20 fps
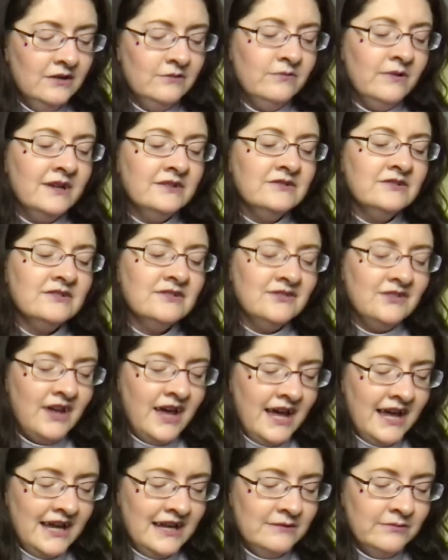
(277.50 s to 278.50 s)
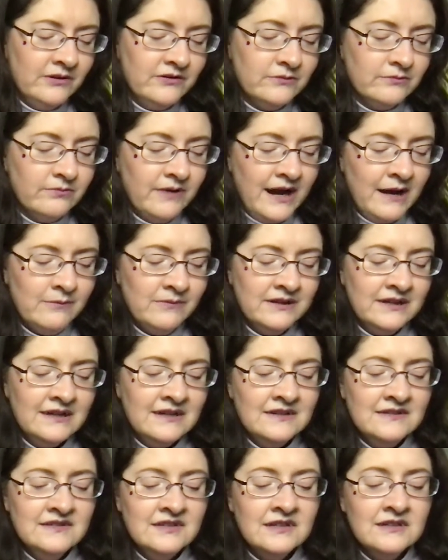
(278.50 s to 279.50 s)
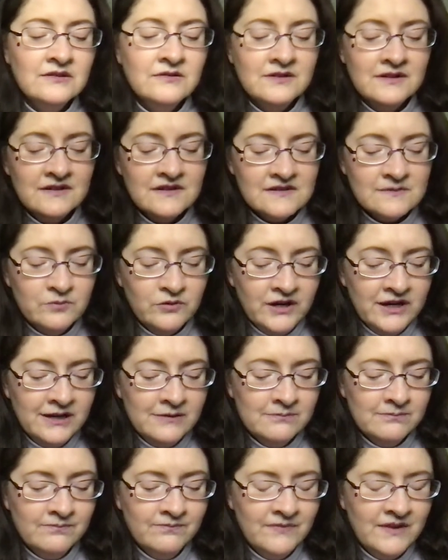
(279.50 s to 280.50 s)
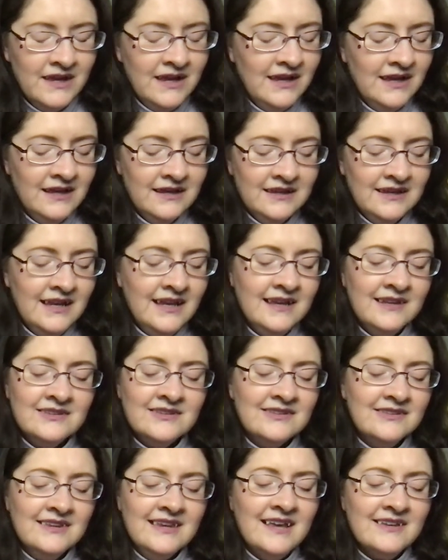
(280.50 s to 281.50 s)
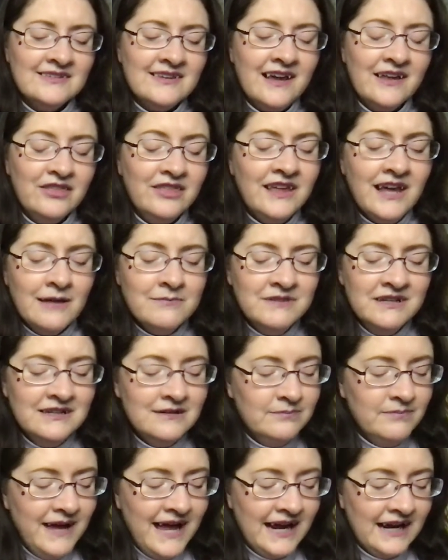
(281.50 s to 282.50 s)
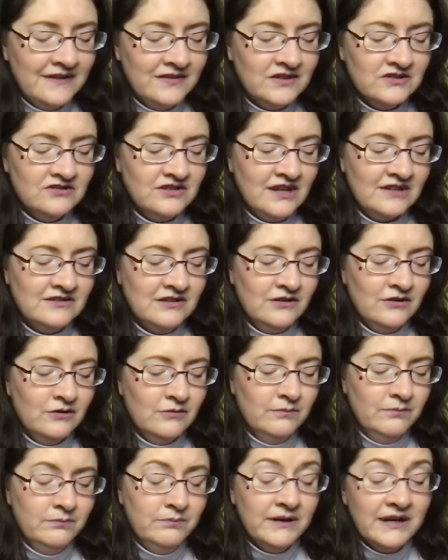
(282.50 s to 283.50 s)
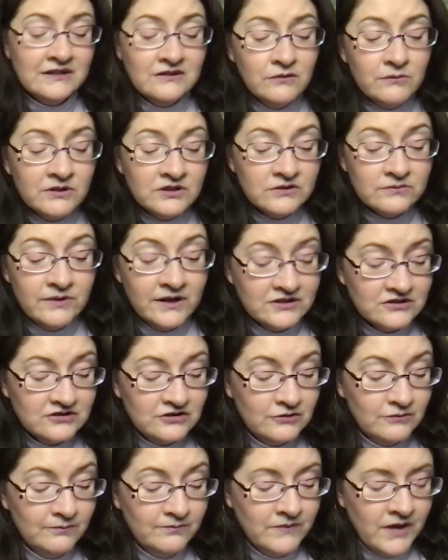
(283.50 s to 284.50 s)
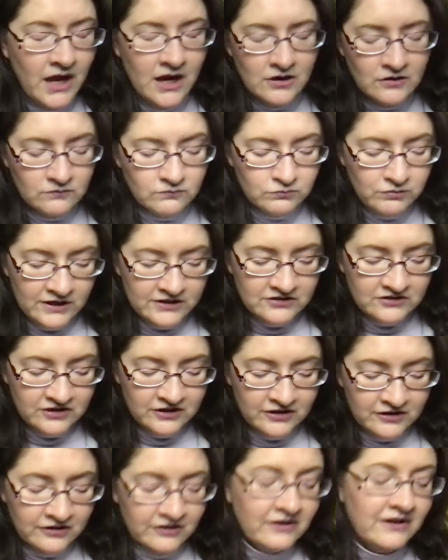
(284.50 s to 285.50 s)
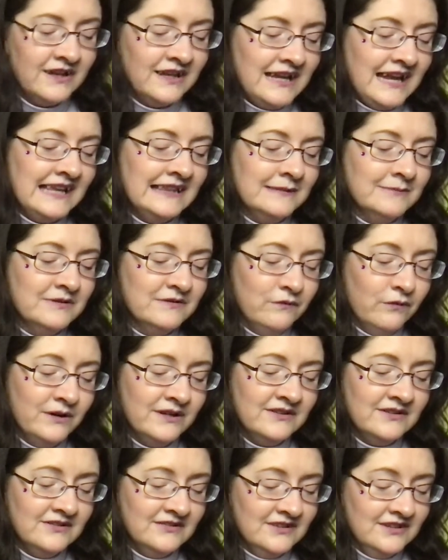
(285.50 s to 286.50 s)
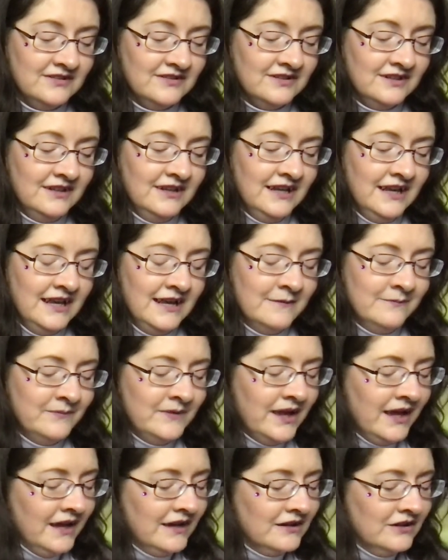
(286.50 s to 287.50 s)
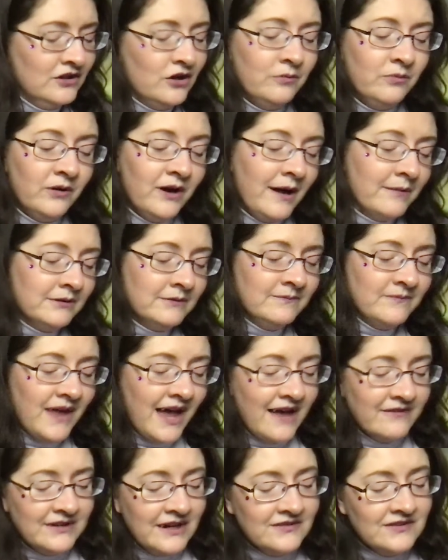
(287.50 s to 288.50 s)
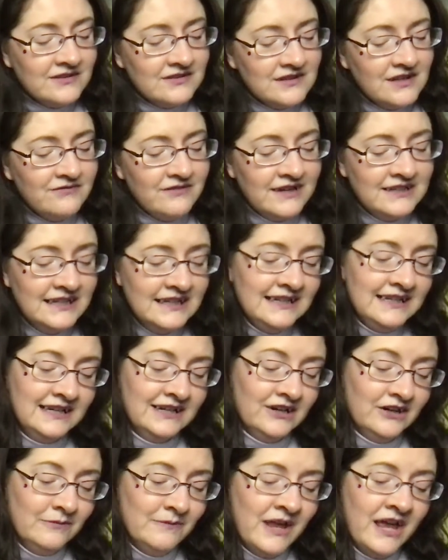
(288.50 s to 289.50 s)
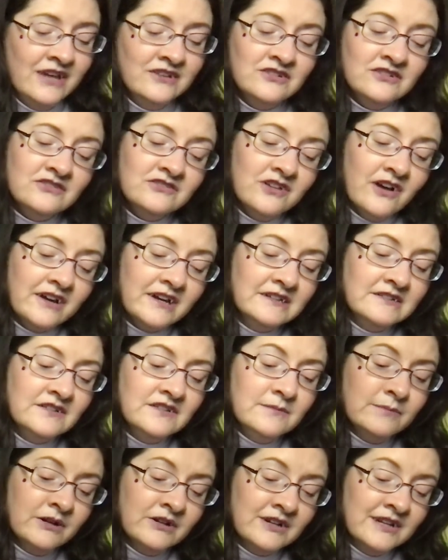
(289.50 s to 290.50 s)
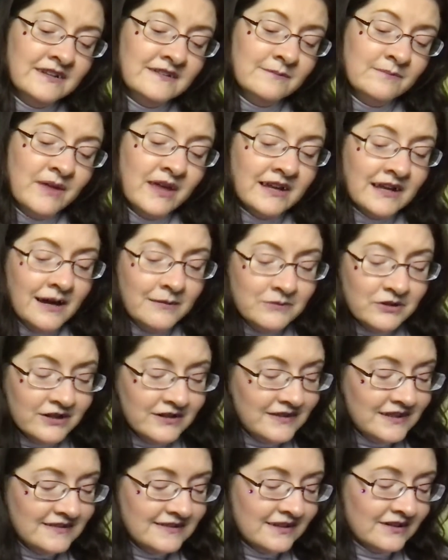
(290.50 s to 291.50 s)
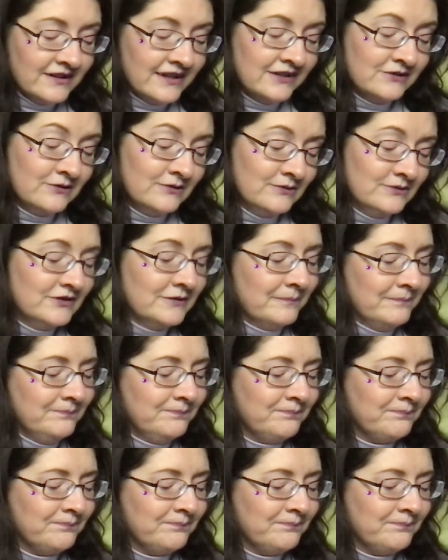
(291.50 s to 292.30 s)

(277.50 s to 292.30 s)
Roger sighed while the rambling continued in his brain. Yes, I think I'm needed back at the chateau, but I don't want to rush you." "Rush her," Caleb's voice insisted. "No problem. I've got the stuff I need here. Just talking to the birdies. Come look at these little dudes."